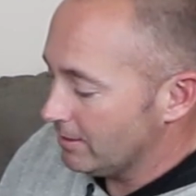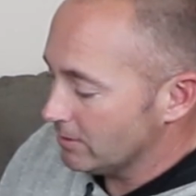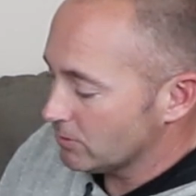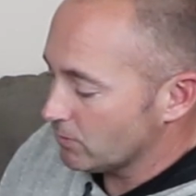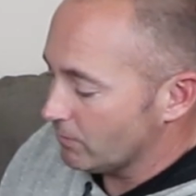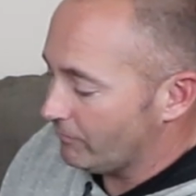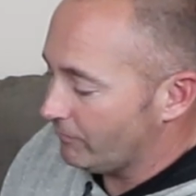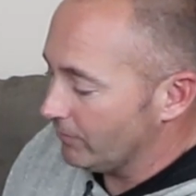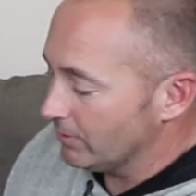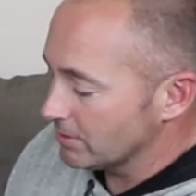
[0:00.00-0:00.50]

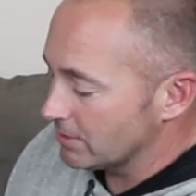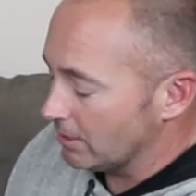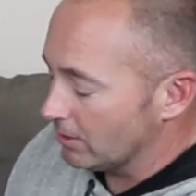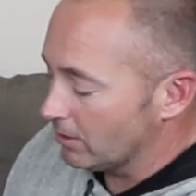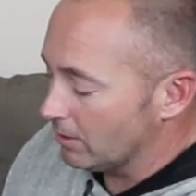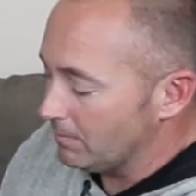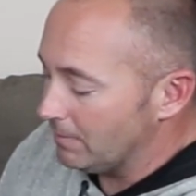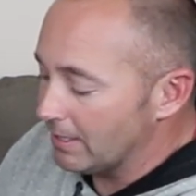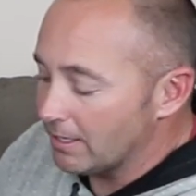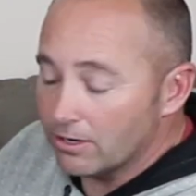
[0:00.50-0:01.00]
This one feels a
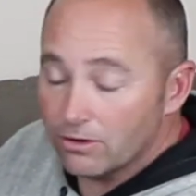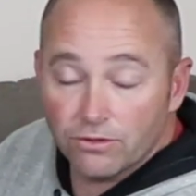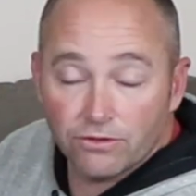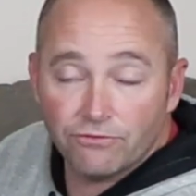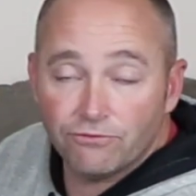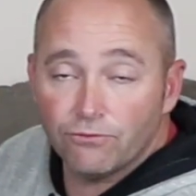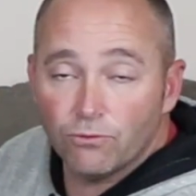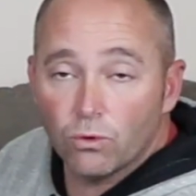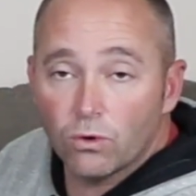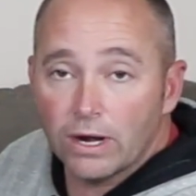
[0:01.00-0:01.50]
little better on
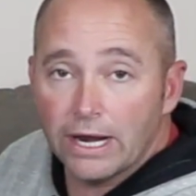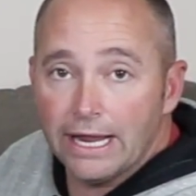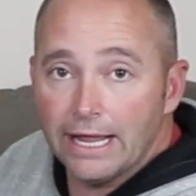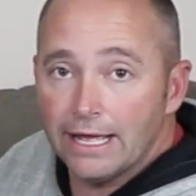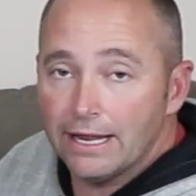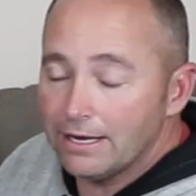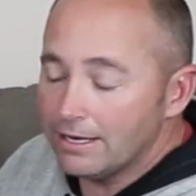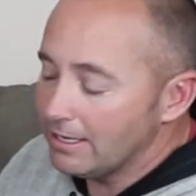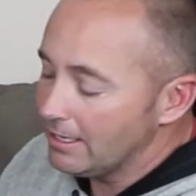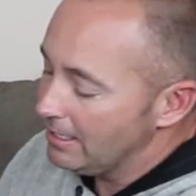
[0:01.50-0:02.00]
the
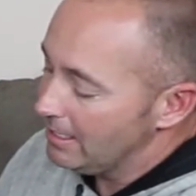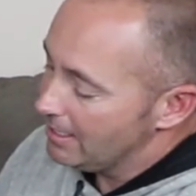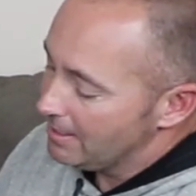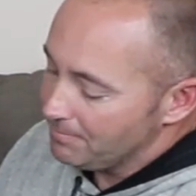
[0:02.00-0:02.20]
forehand.